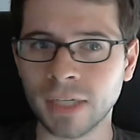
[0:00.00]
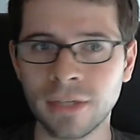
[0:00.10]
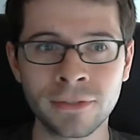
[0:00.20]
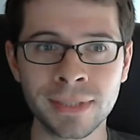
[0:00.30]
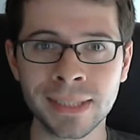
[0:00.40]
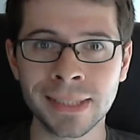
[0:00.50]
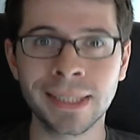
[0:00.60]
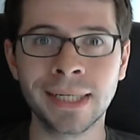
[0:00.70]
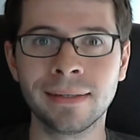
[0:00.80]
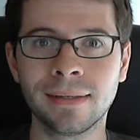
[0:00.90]
So that's all I
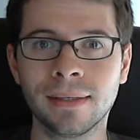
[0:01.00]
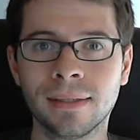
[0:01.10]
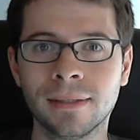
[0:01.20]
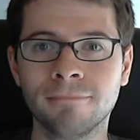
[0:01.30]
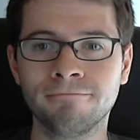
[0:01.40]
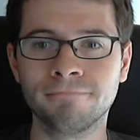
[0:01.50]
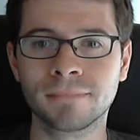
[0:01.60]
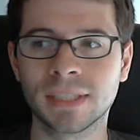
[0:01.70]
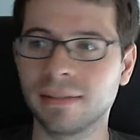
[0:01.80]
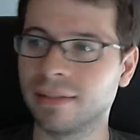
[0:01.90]
got.
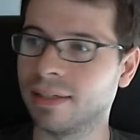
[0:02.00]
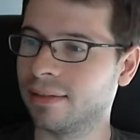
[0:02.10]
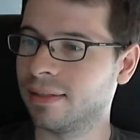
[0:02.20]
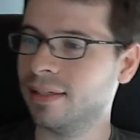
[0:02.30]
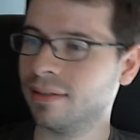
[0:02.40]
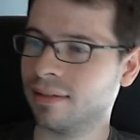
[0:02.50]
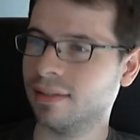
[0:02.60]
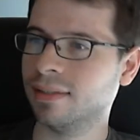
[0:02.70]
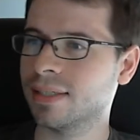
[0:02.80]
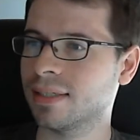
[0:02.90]
I think,
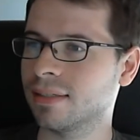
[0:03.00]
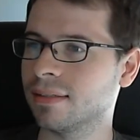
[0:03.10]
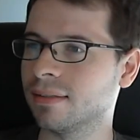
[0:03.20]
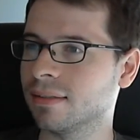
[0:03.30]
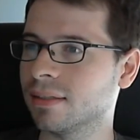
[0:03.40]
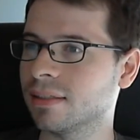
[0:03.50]
let's see.